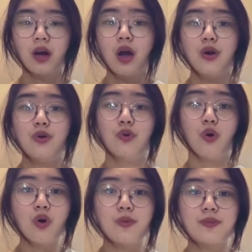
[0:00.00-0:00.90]

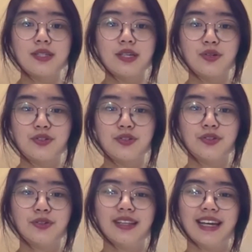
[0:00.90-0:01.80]
Norms equals to
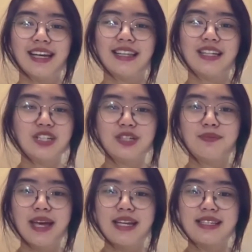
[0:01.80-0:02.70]

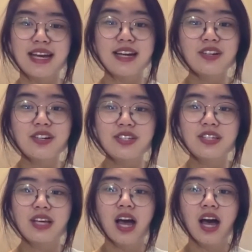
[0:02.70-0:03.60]
legitimate standards
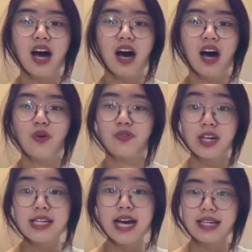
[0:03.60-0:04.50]
of
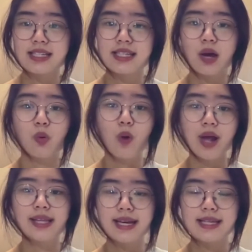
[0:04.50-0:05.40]
conduct that are
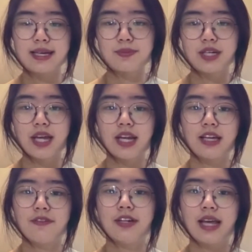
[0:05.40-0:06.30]
widely accepted in
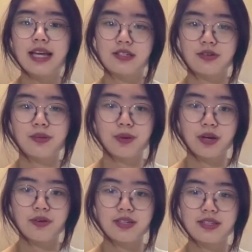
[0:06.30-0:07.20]
given historic
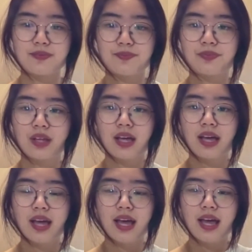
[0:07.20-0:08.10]
periods.
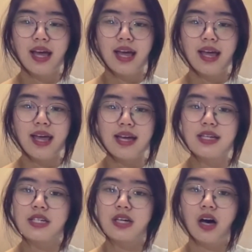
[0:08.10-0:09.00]
And
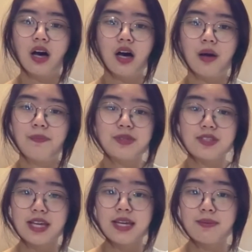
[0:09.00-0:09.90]

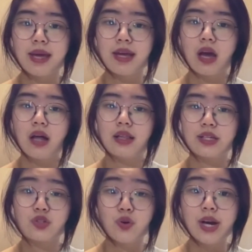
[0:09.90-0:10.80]
state may
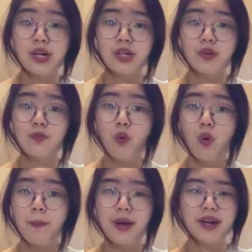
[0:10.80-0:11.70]
try to conform
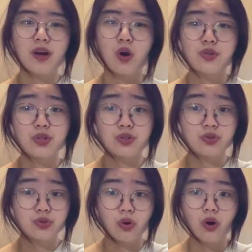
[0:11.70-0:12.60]
but also
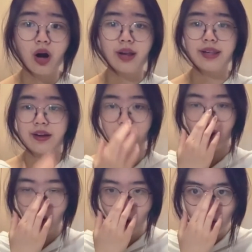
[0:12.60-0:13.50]
draw on their
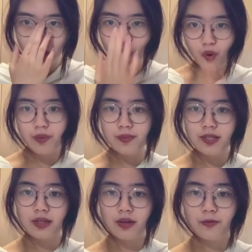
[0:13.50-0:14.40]
own
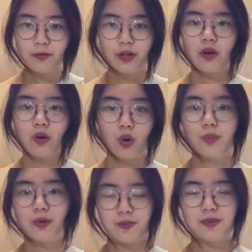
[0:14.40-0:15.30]
norms for their own
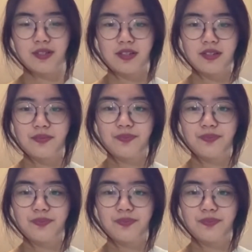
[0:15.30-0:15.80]
purposes.